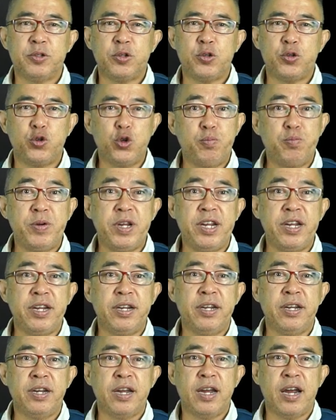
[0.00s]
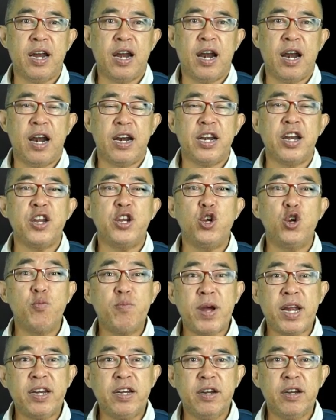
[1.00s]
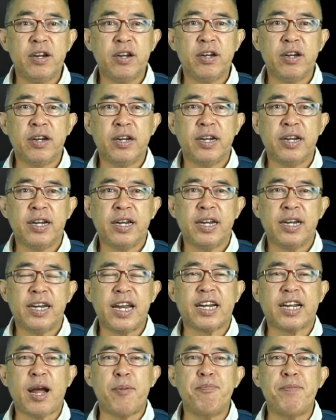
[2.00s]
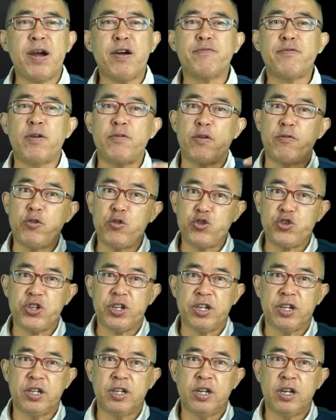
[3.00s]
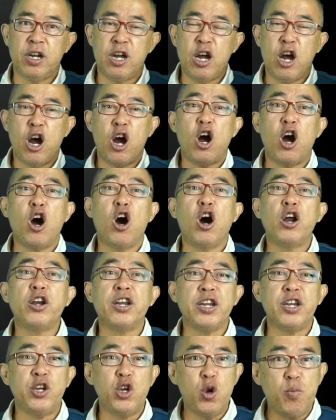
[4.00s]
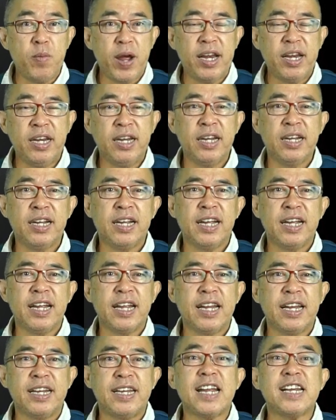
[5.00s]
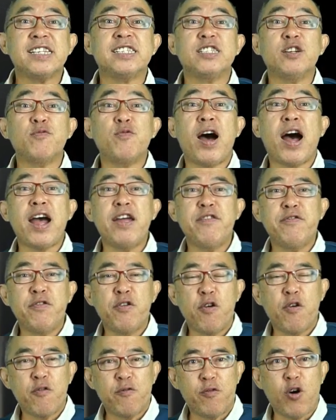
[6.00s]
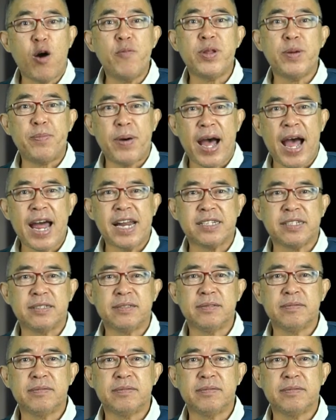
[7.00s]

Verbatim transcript: should be human that come back from the future or the human that survive from the past.